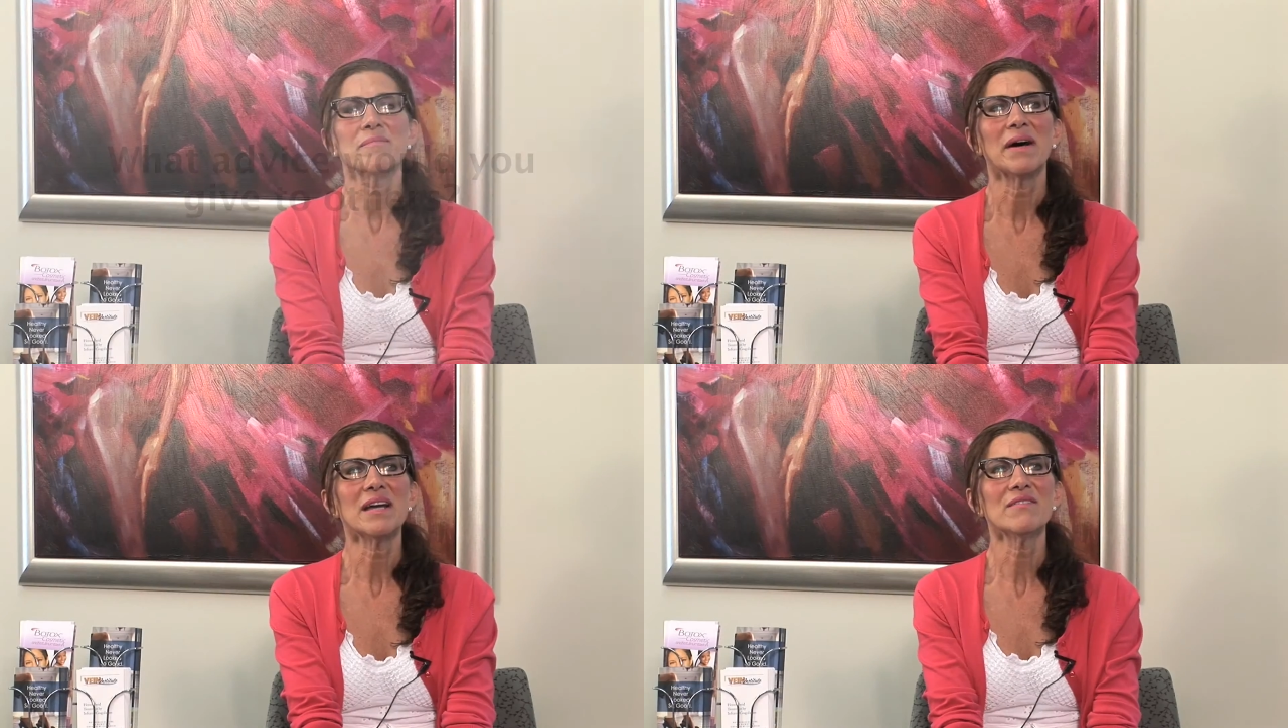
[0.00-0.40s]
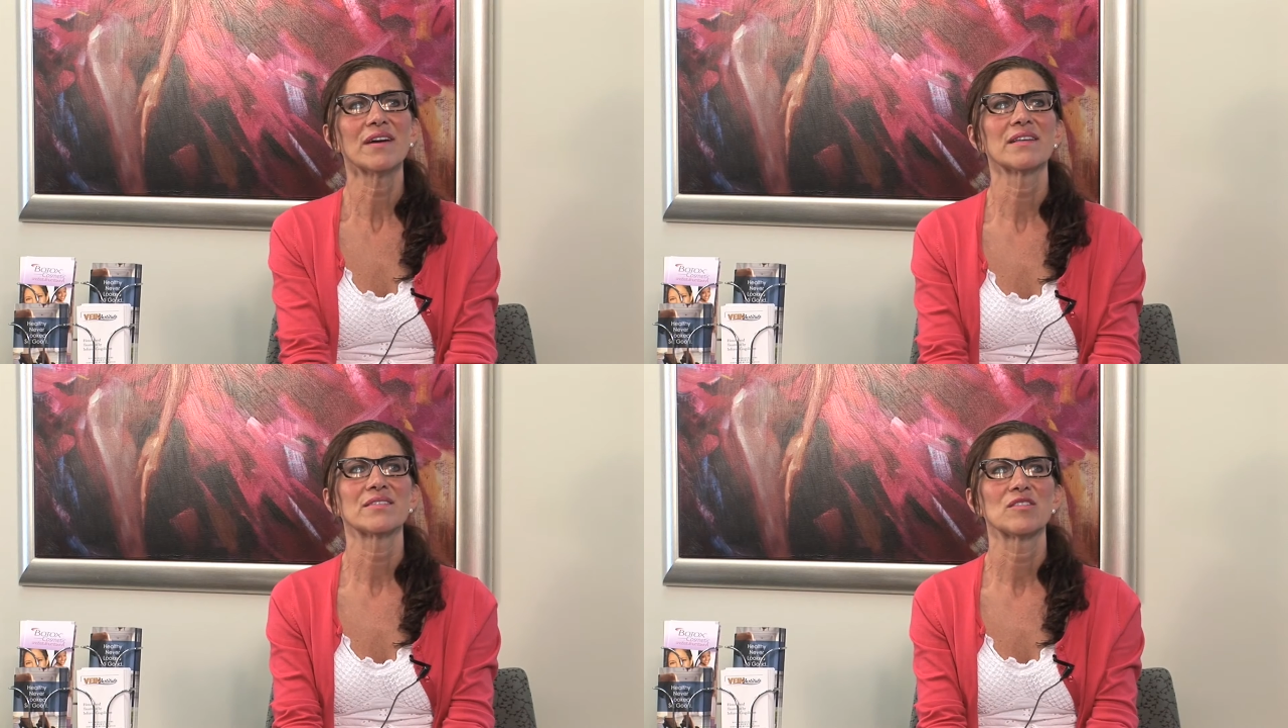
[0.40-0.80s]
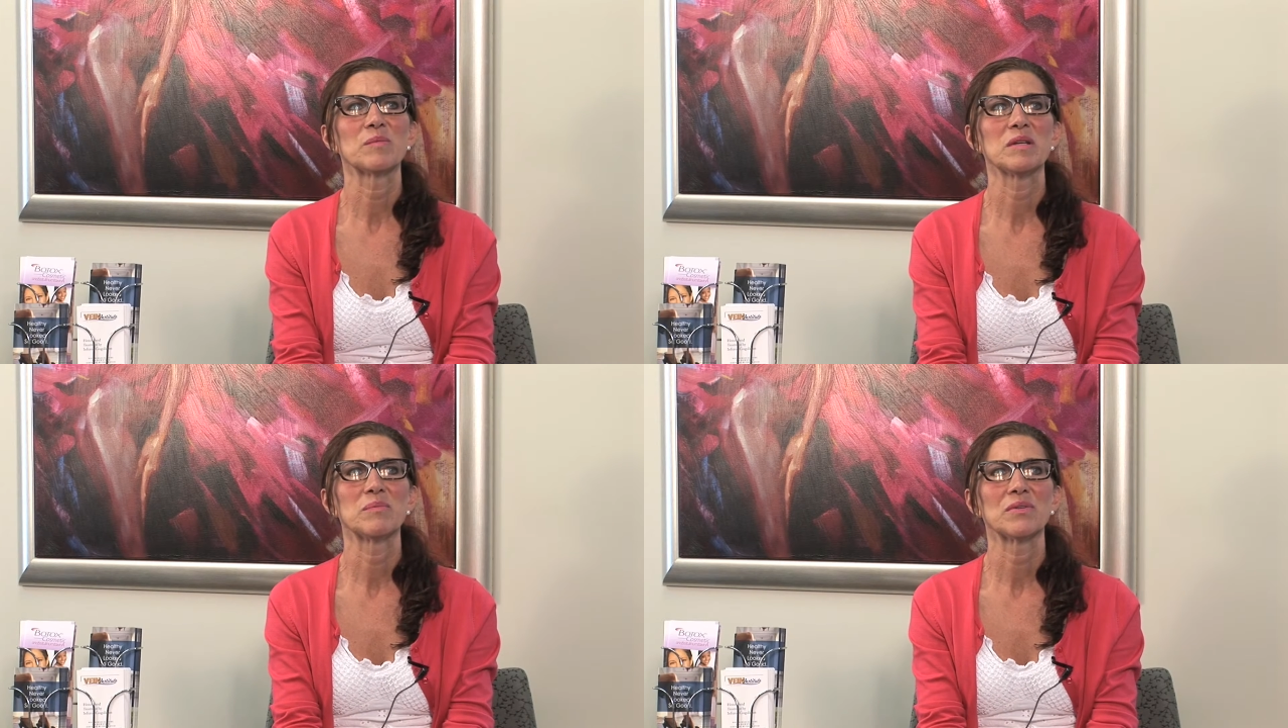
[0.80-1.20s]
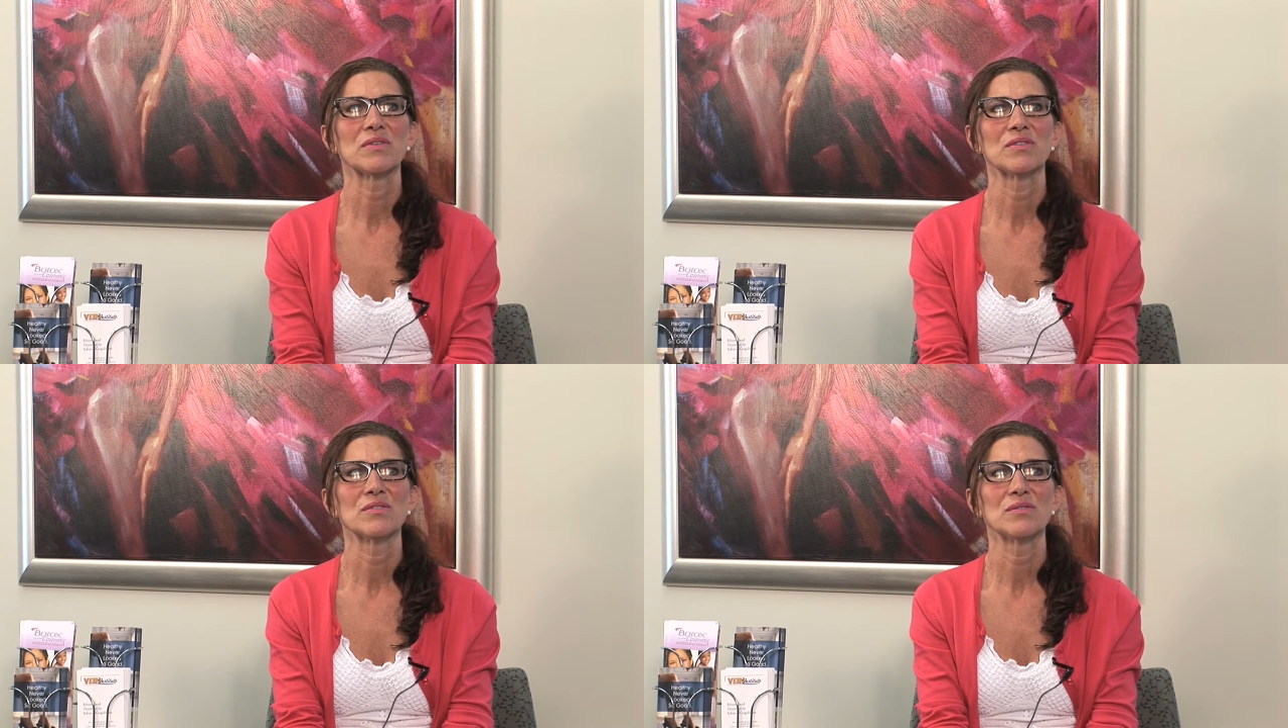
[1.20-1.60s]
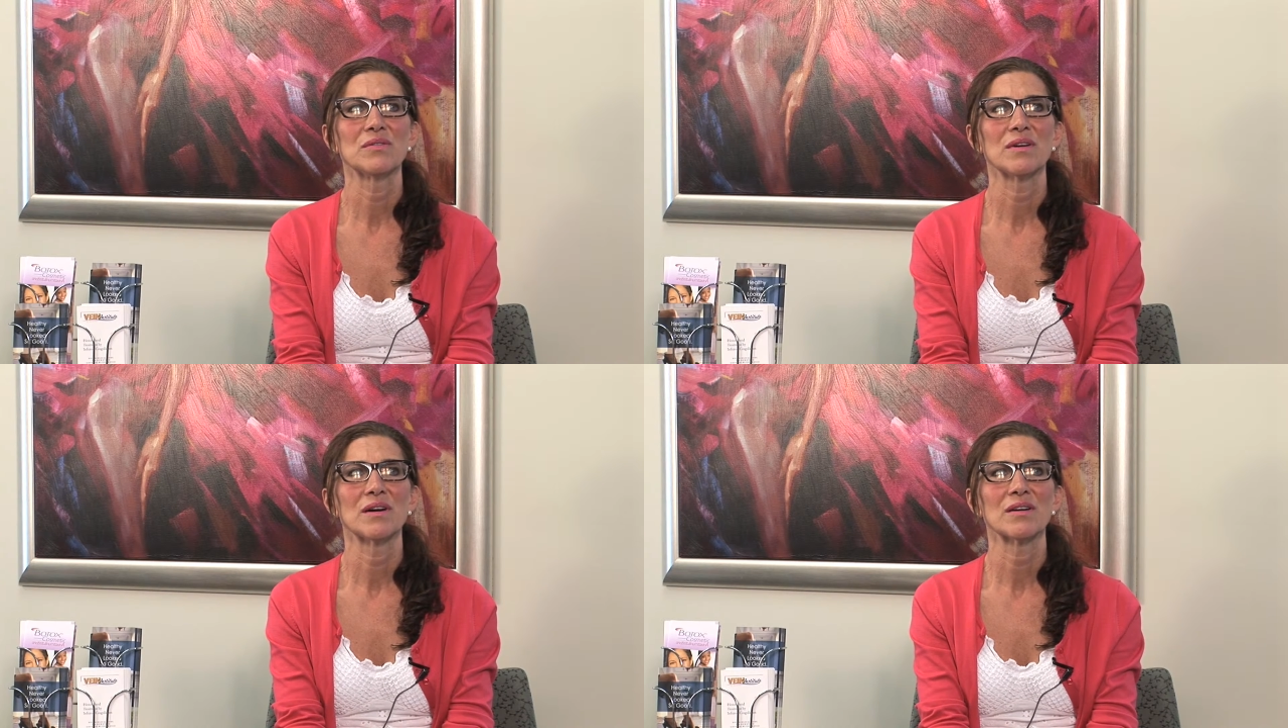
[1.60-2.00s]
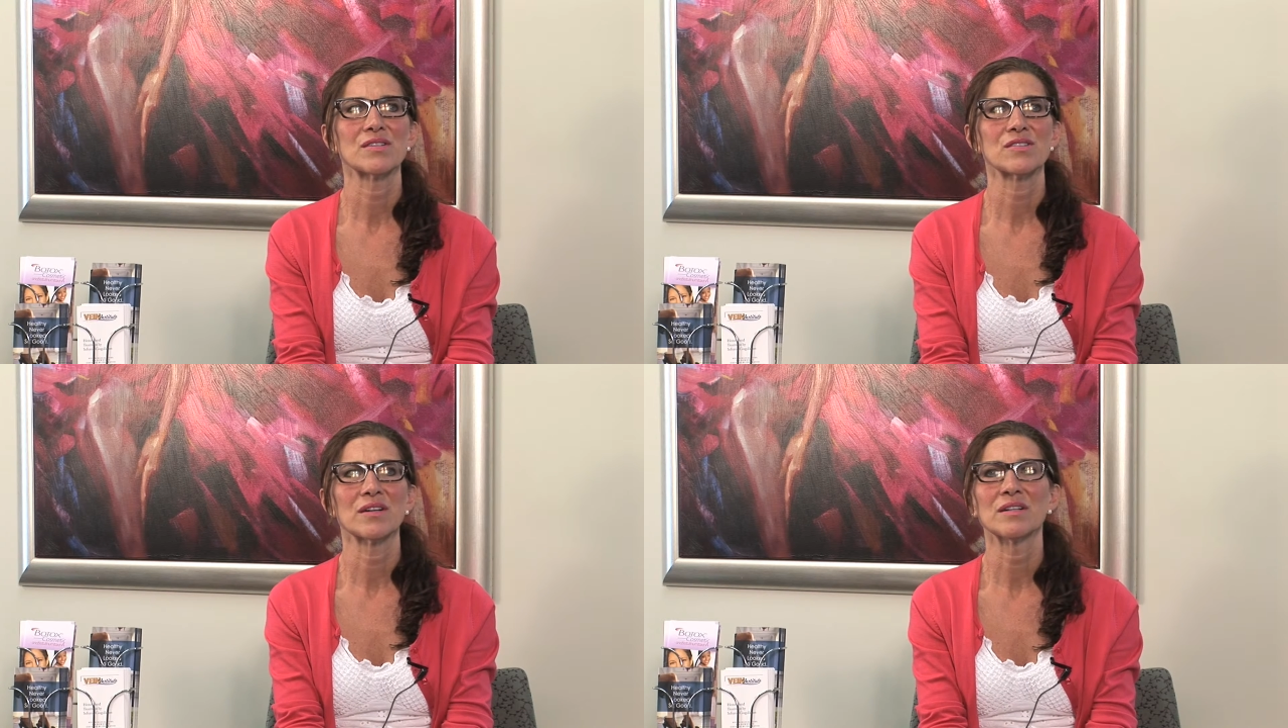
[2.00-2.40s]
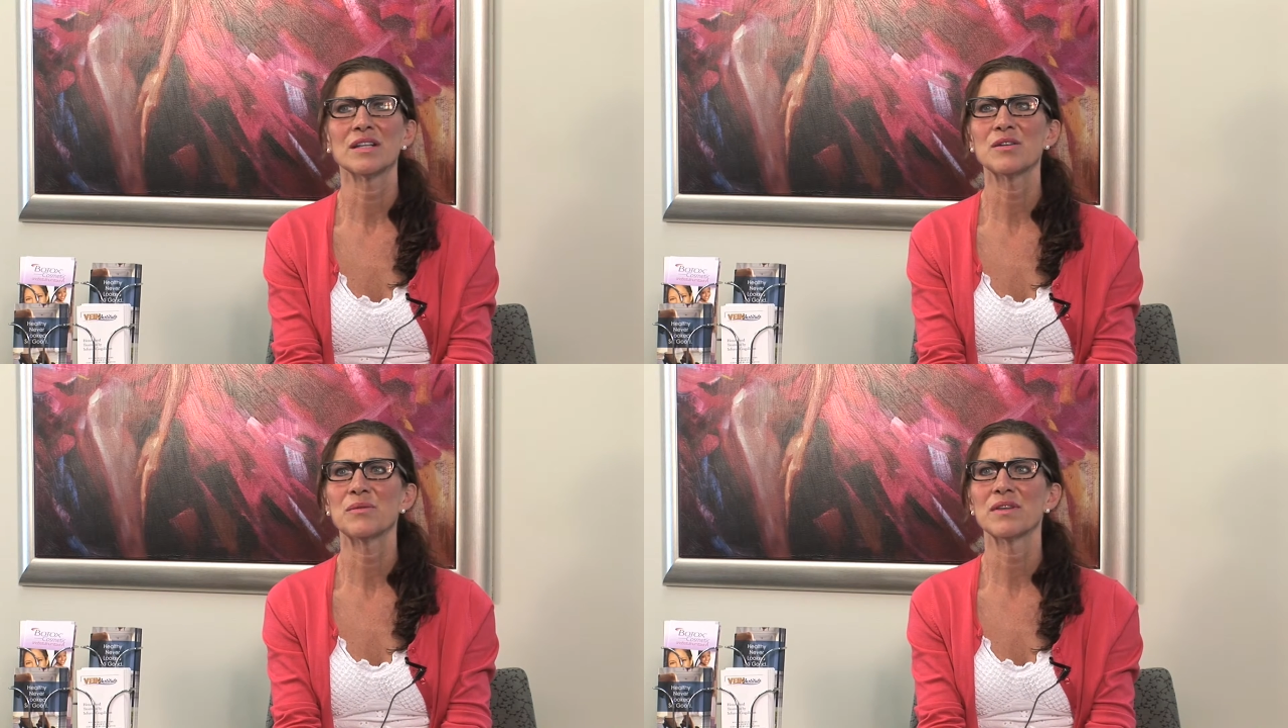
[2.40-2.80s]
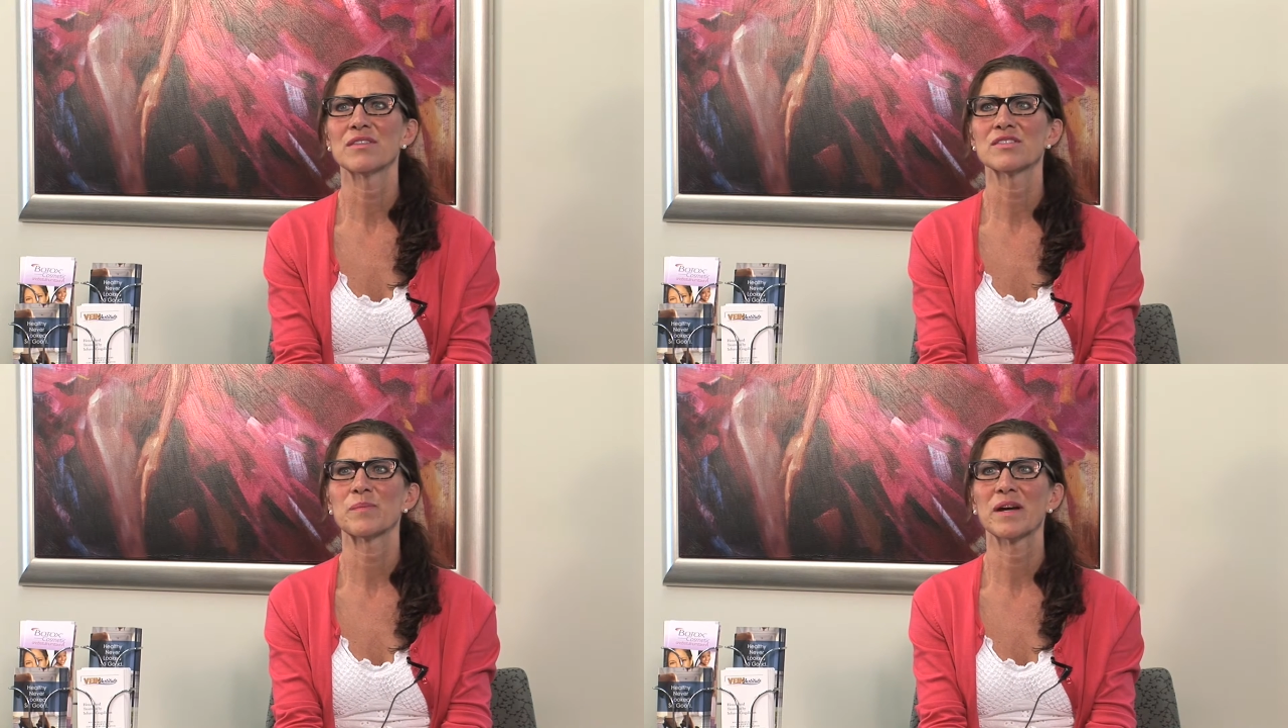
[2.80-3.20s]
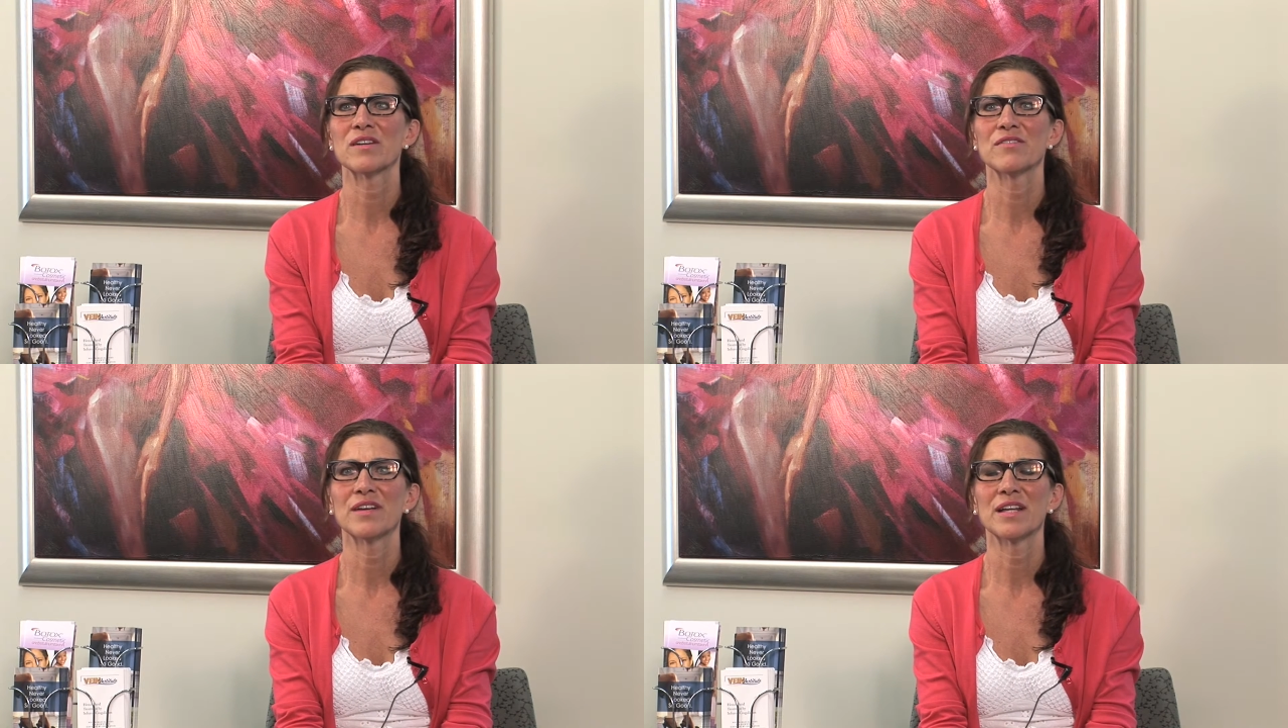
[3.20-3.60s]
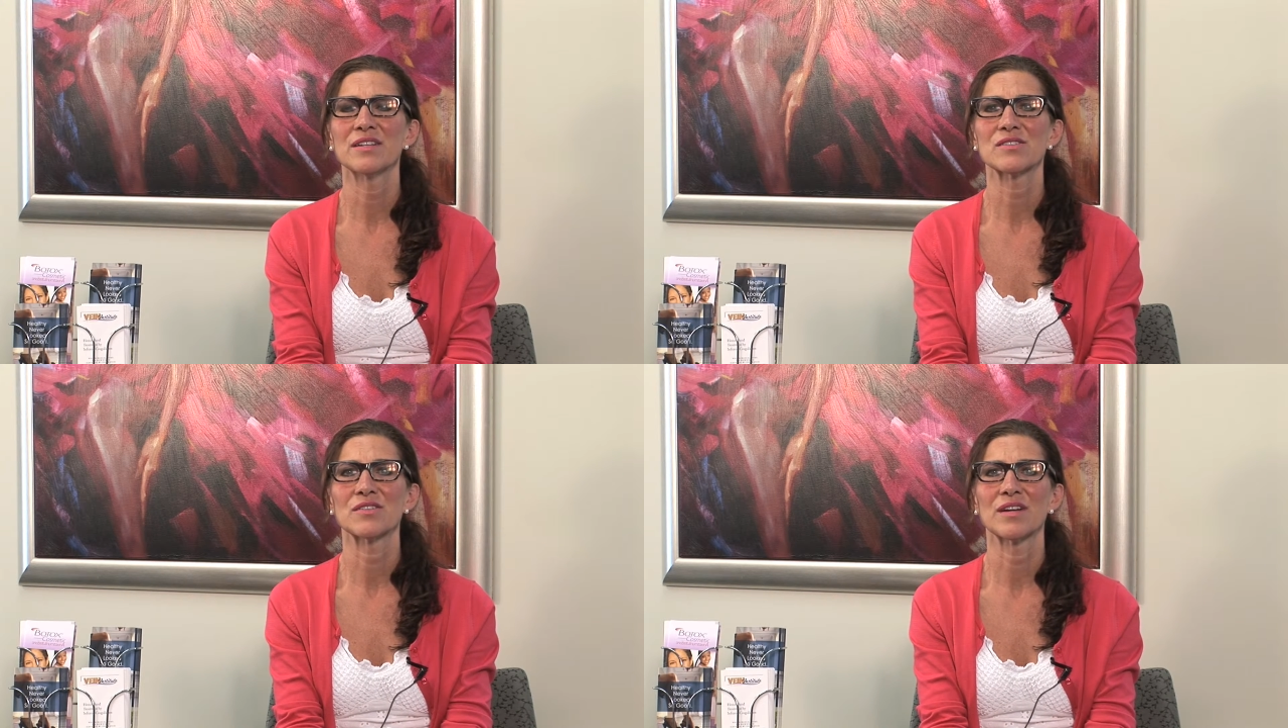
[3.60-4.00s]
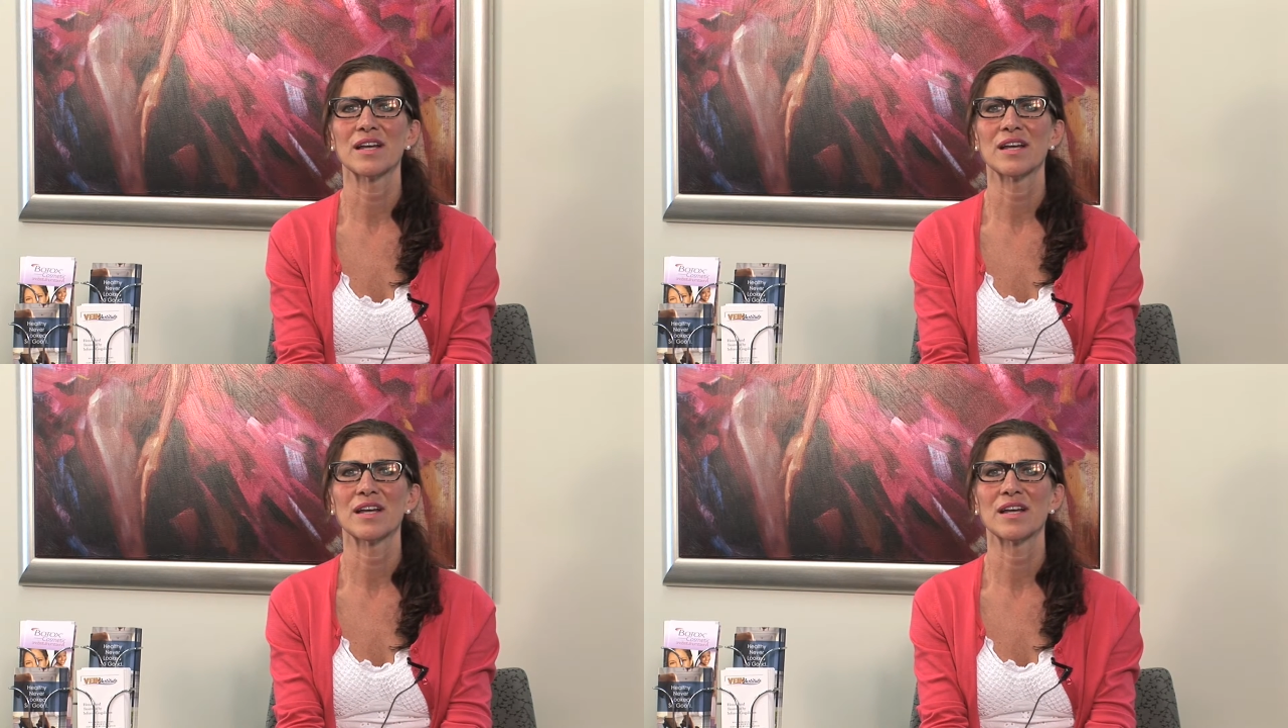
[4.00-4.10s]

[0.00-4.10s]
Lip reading: My advice to people who are struggling with spider veins or